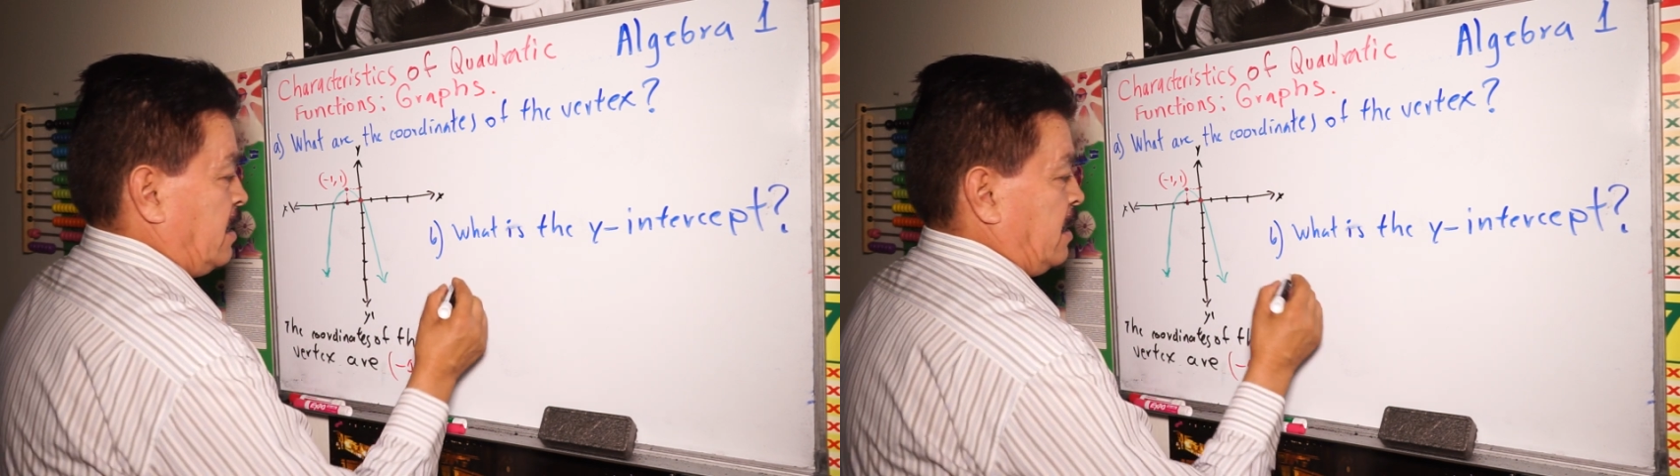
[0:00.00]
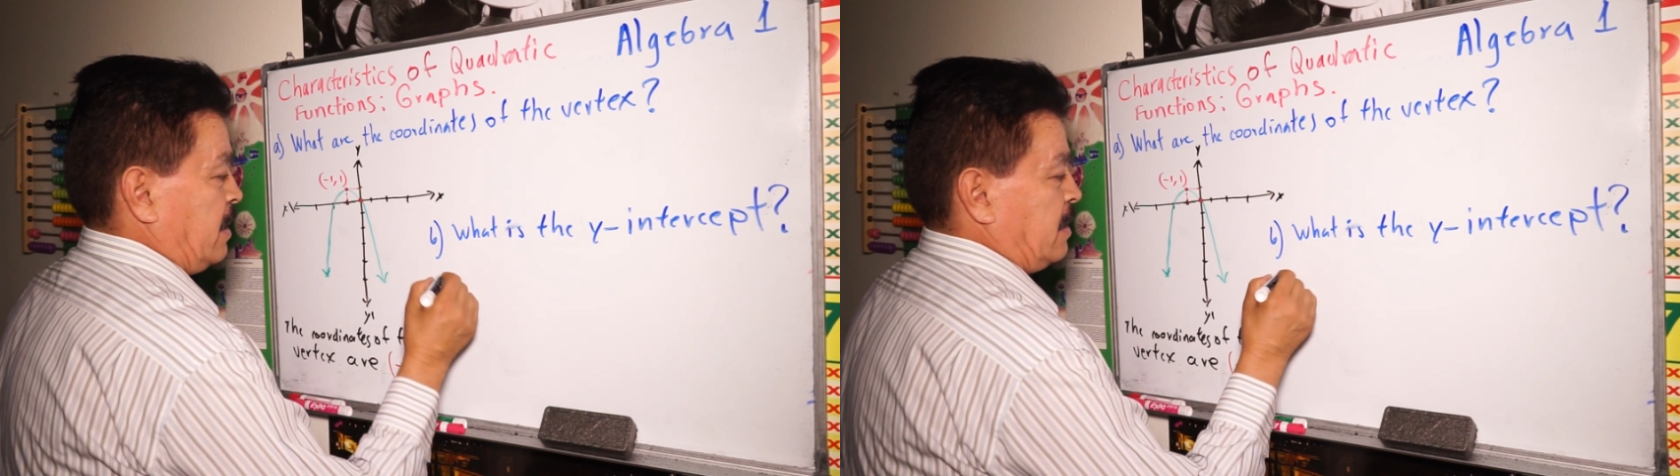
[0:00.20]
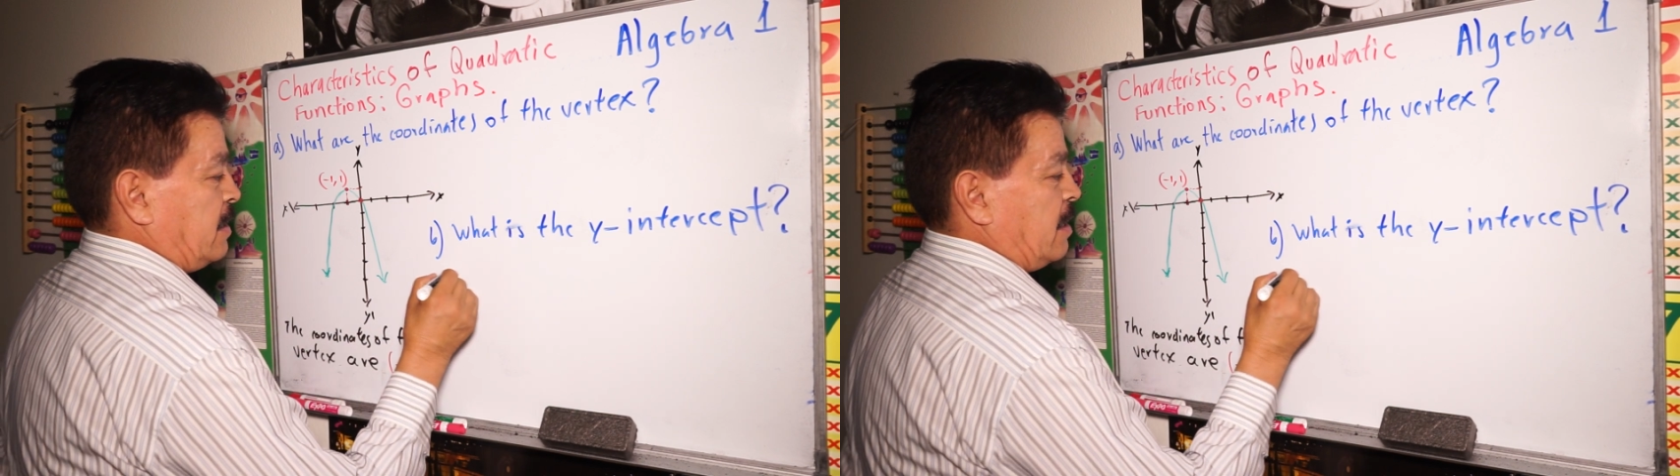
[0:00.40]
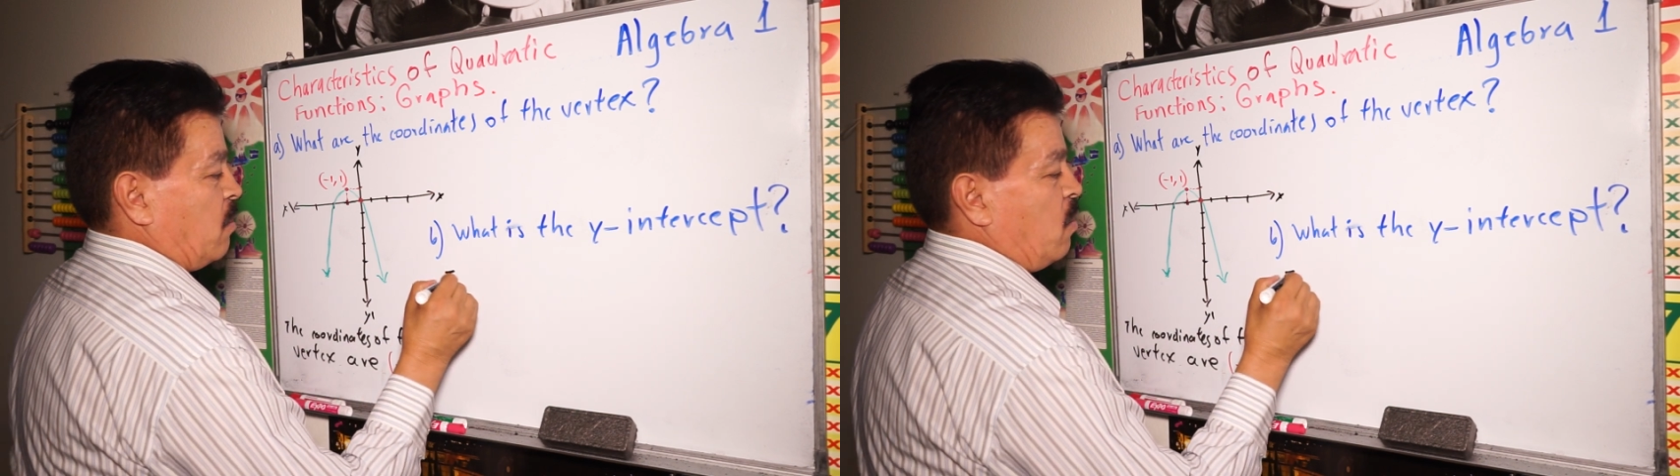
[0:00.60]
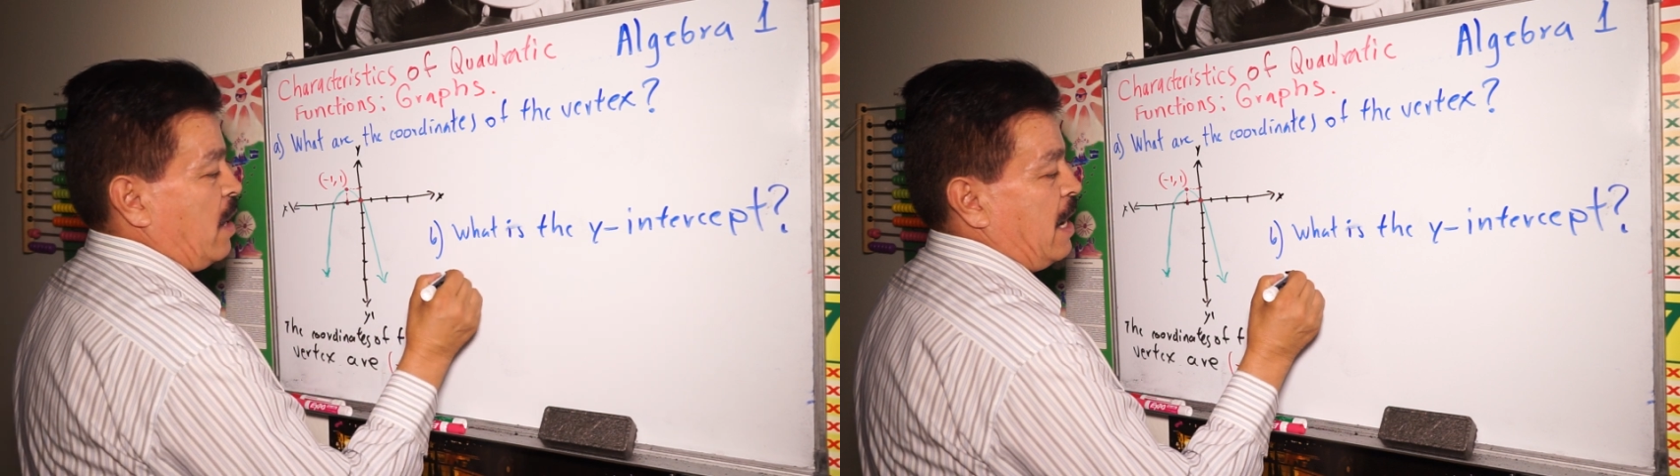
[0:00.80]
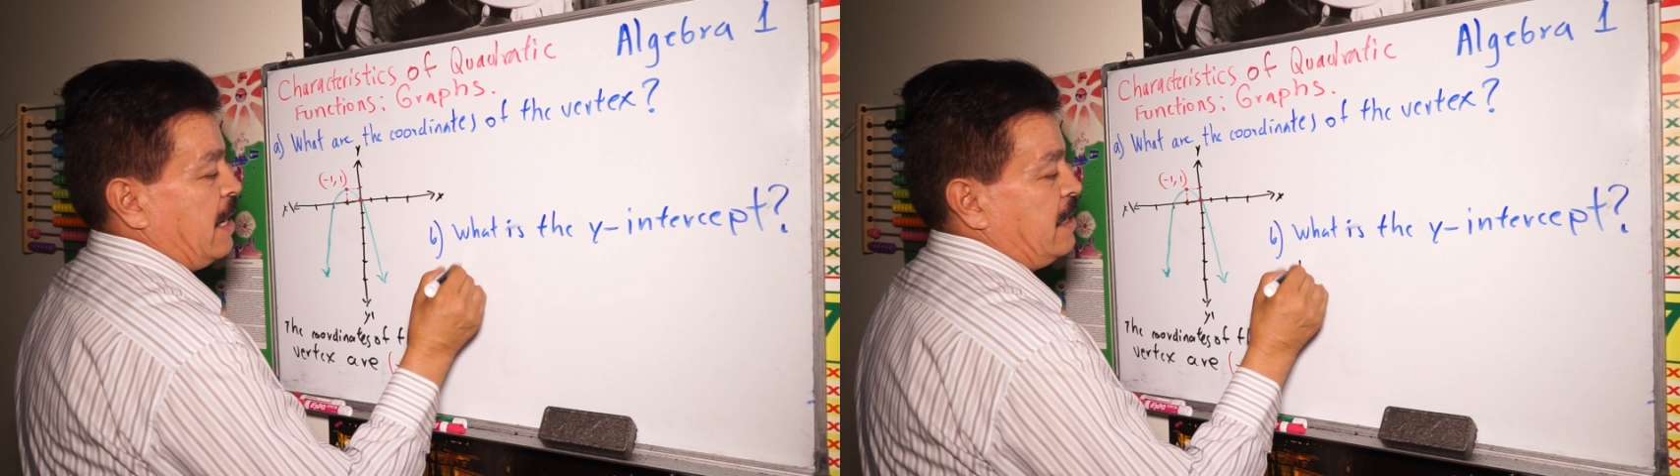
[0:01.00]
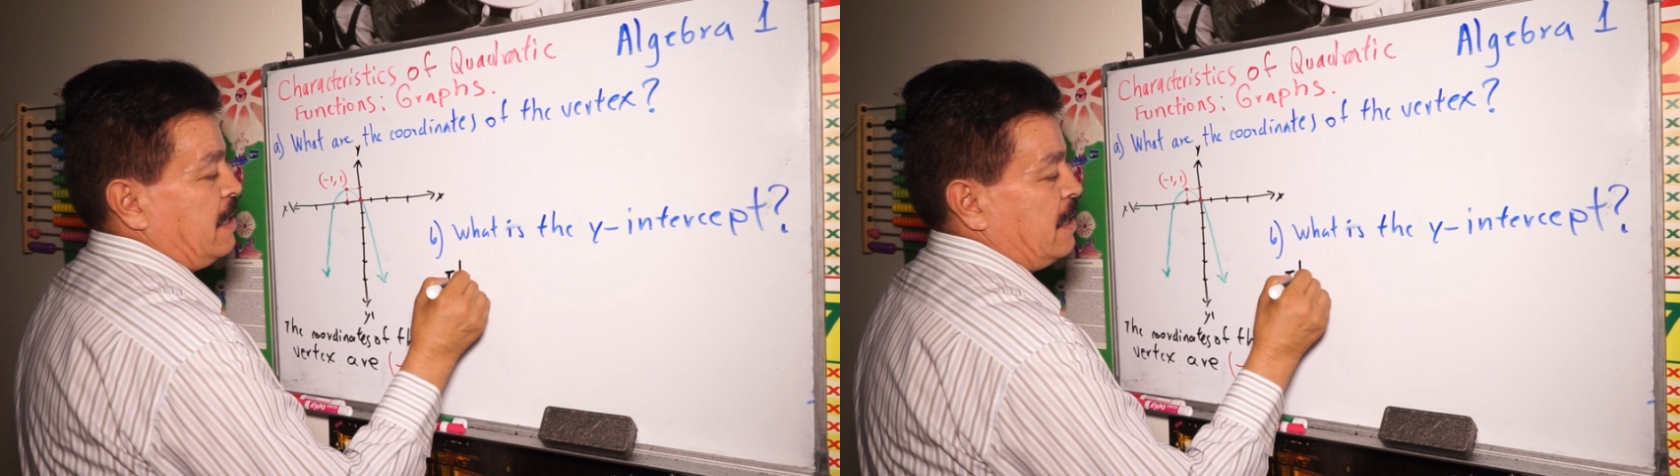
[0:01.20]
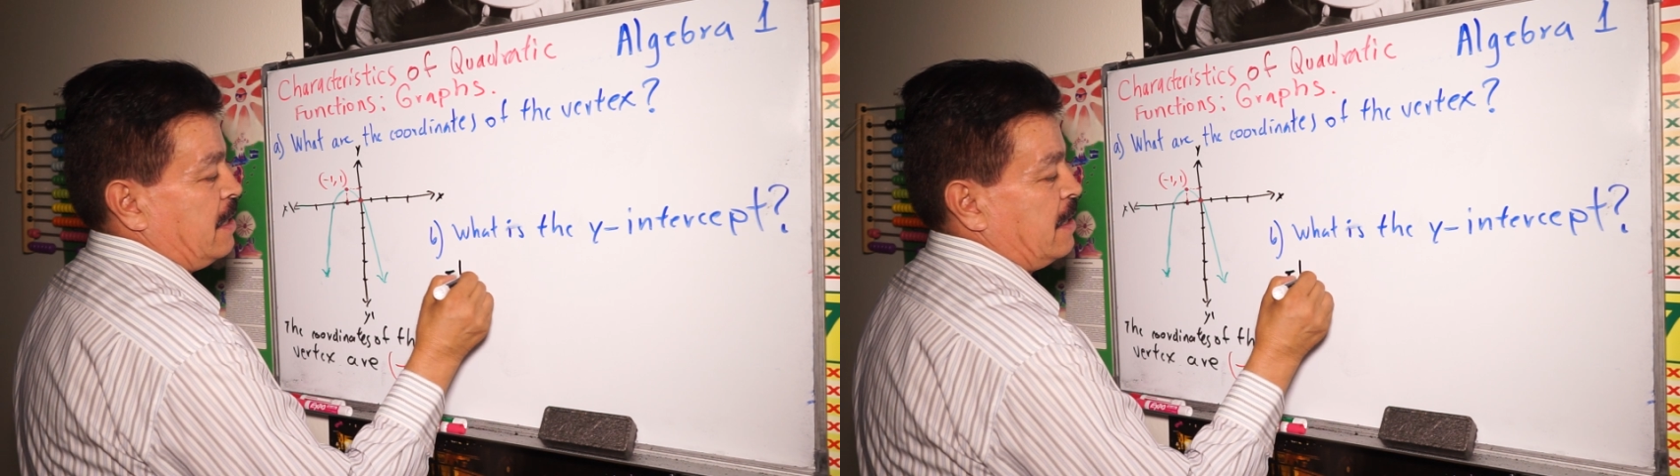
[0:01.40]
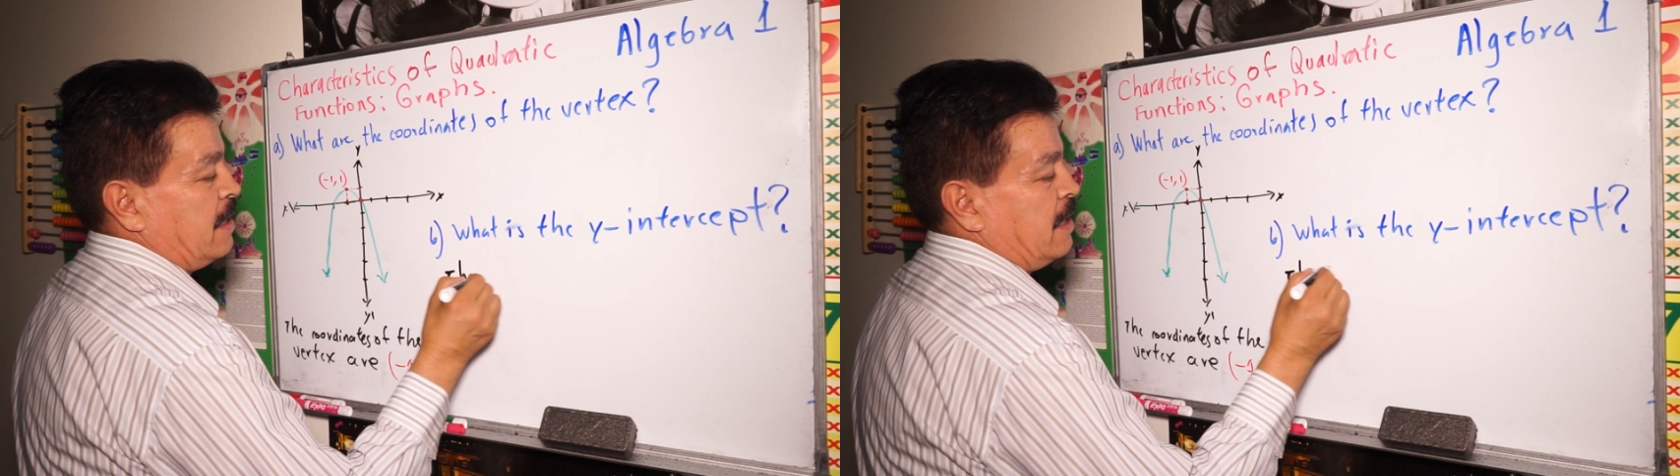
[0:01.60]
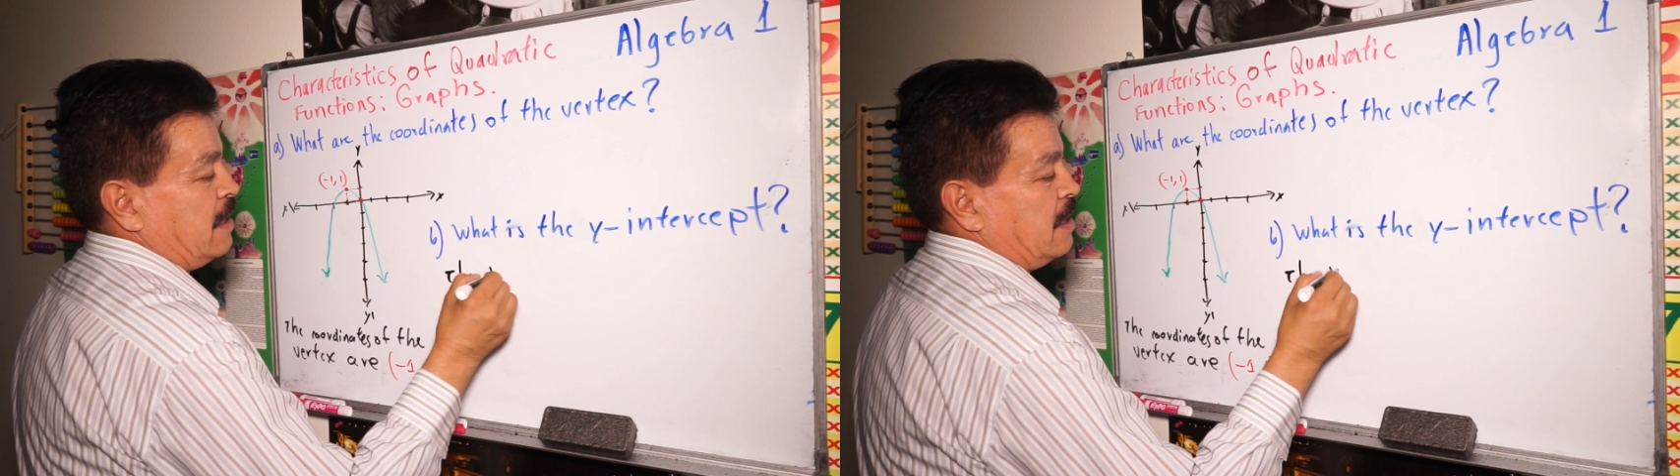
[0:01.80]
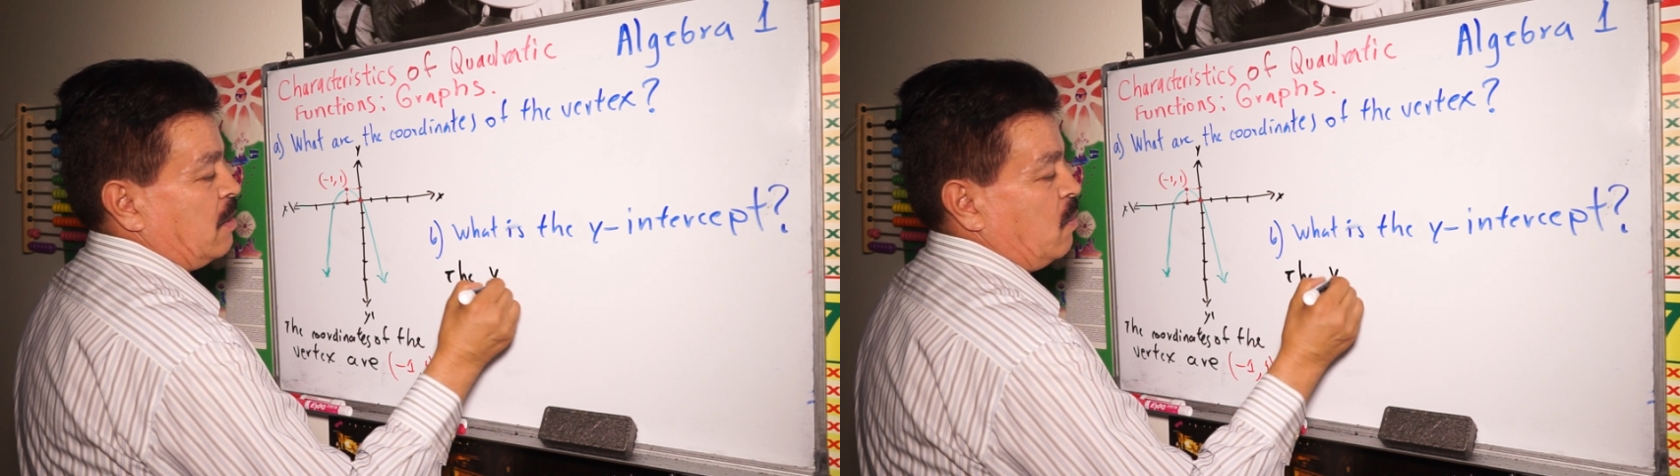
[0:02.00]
Here the y, the